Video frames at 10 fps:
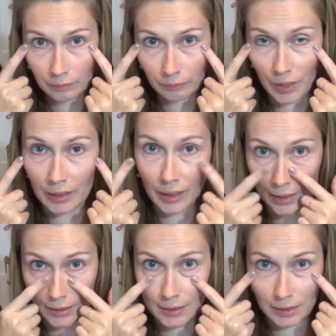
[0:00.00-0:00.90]
fine
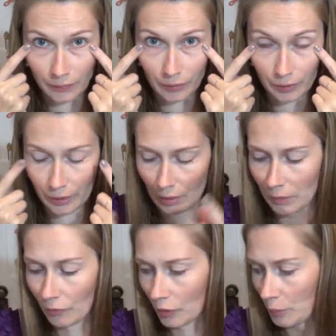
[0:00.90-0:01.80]
lines and stuff under there
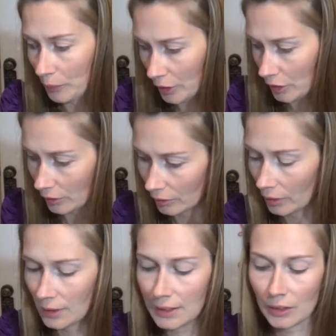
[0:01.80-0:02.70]
before you put your
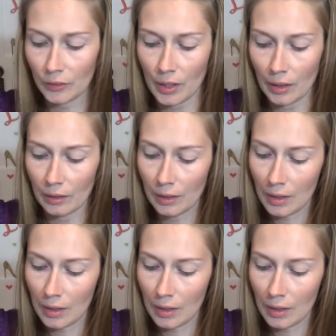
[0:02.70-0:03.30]
concealer on.